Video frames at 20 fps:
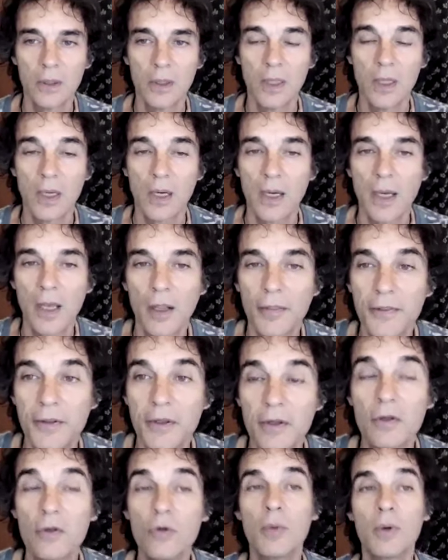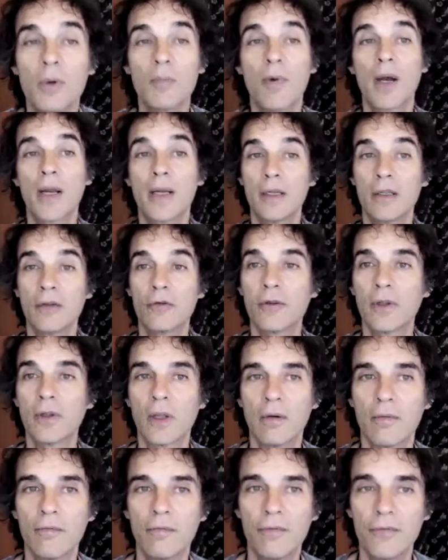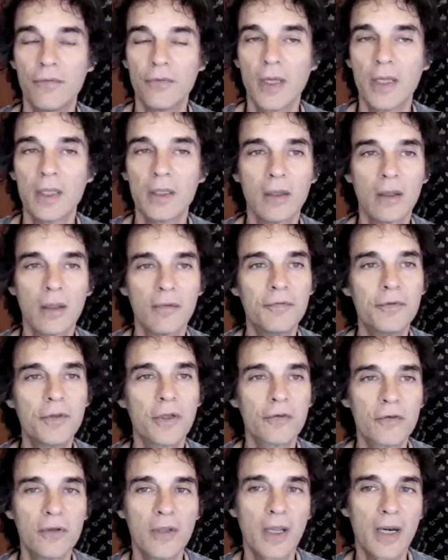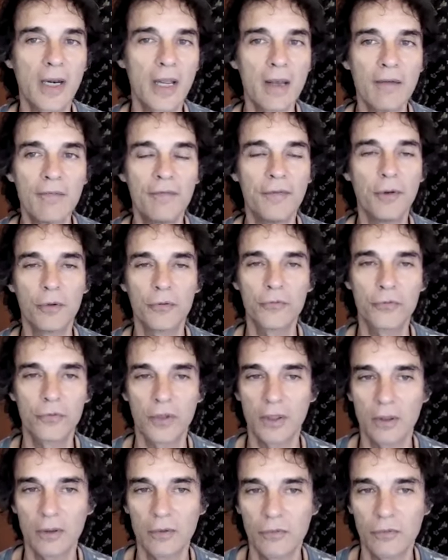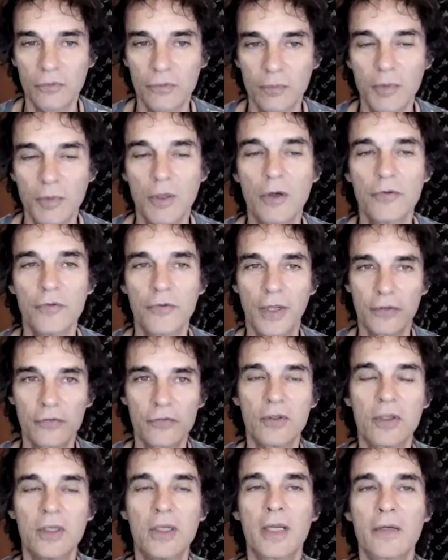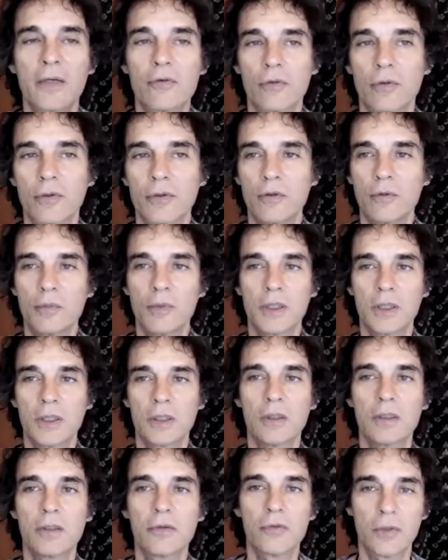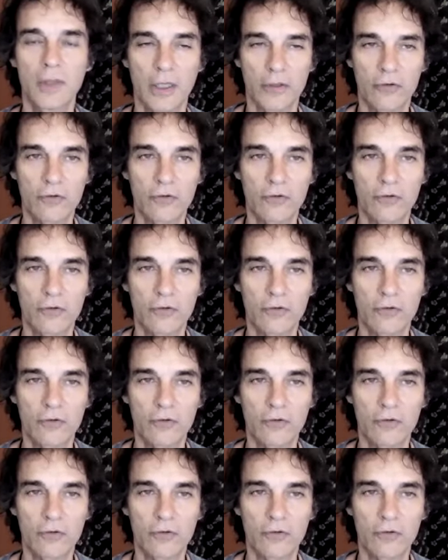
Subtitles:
A healthy human mind is love, and love does not have those things, because that's the natural human condition. That's